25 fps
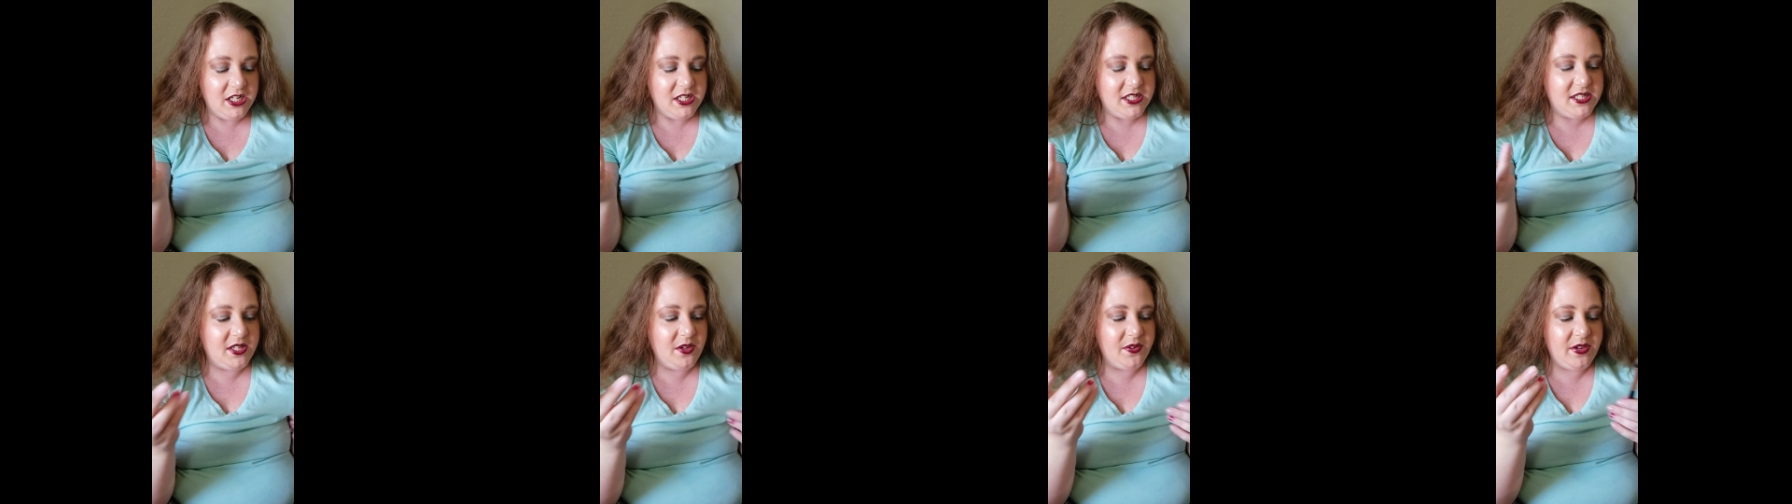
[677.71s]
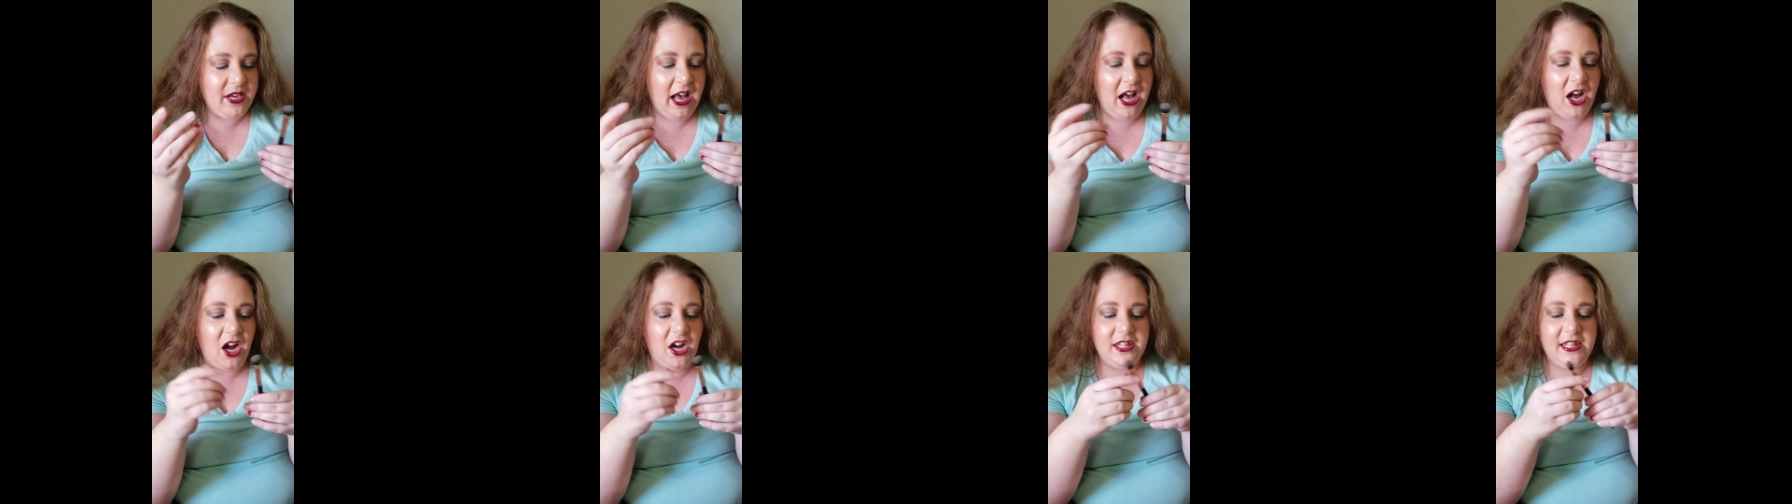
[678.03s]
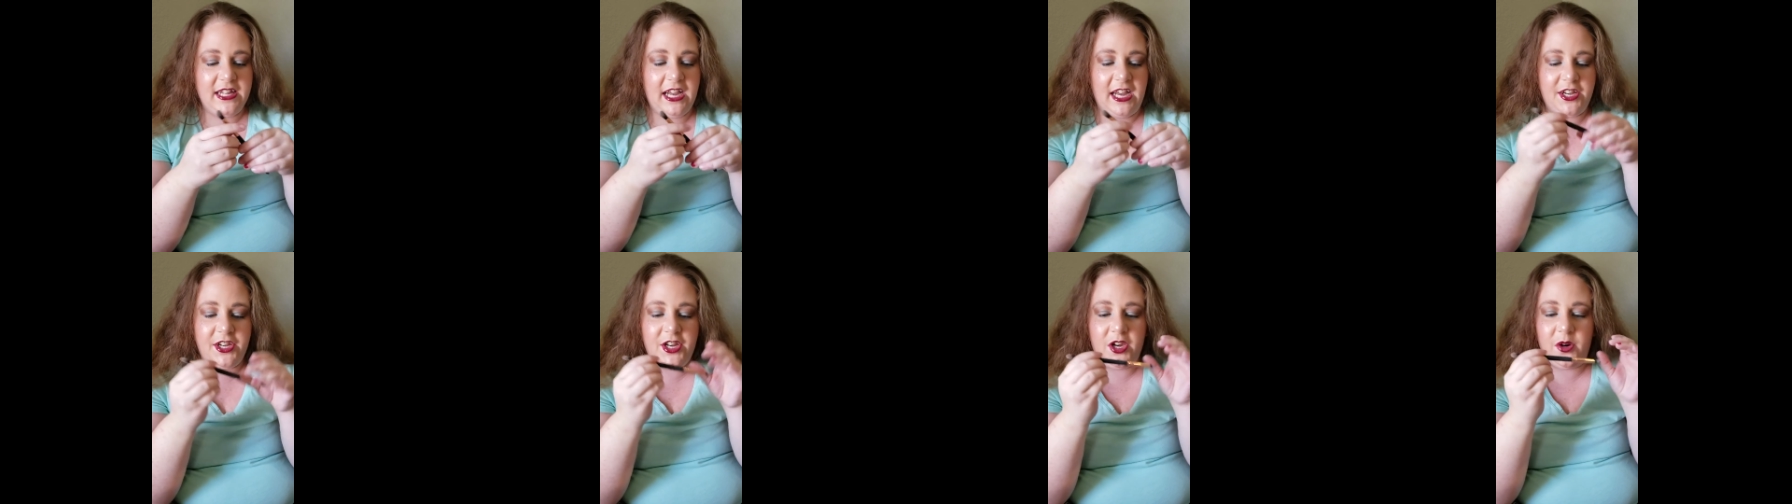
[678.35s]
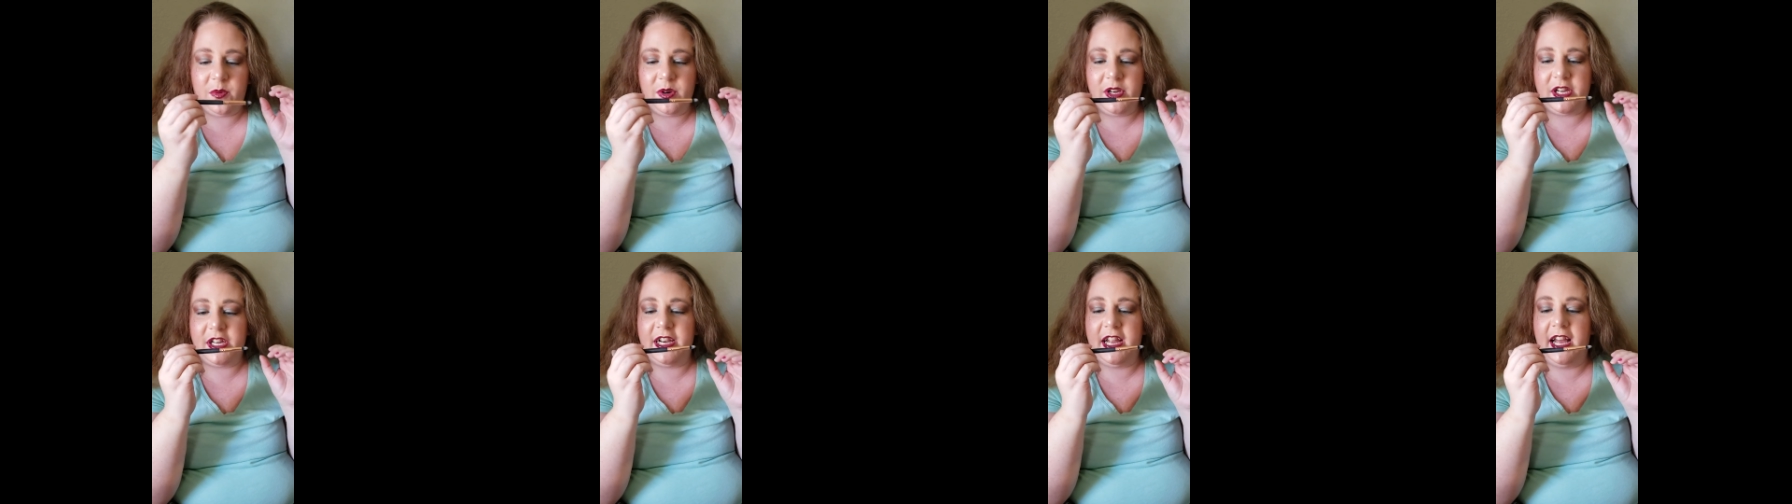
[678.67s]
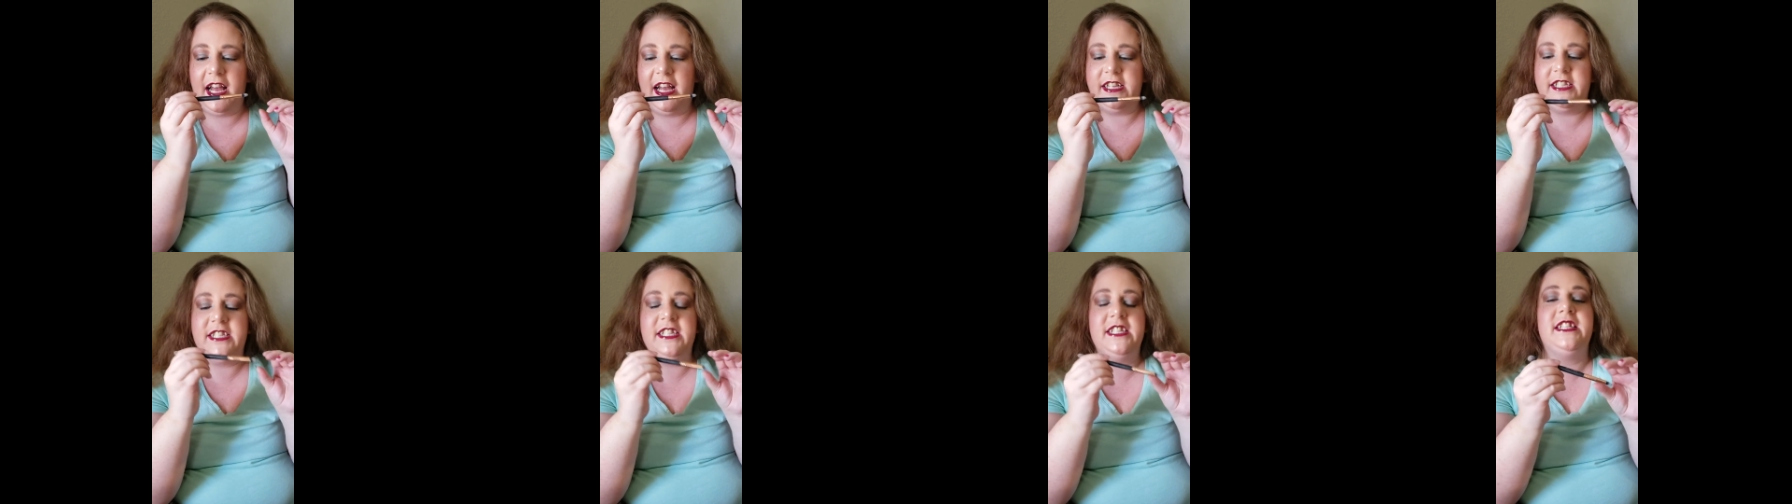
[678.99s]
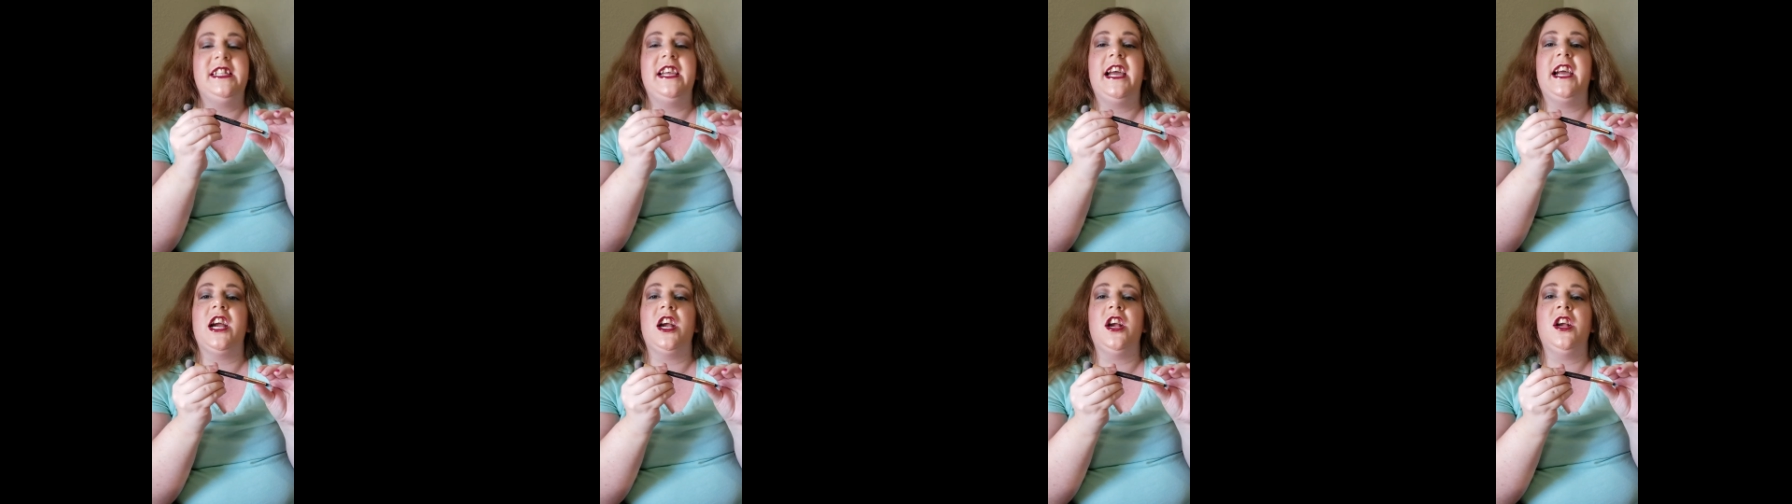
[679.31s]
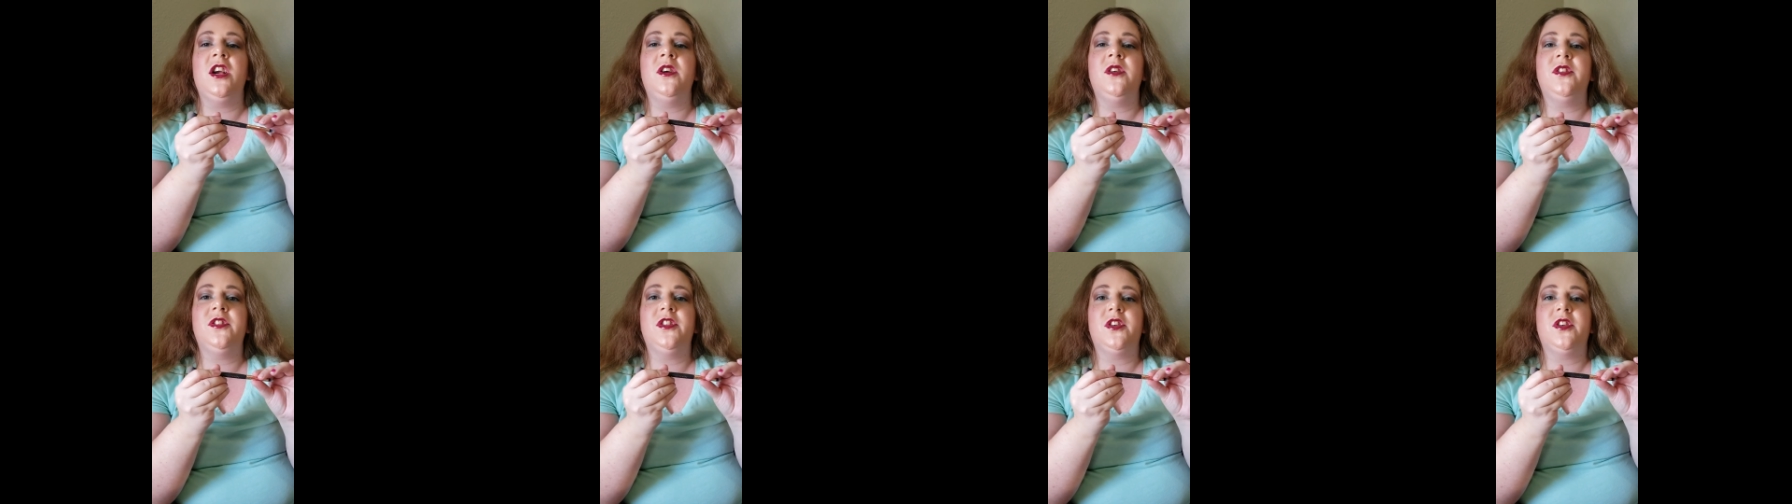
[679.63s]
So yeah, on that note, we're going to end it there.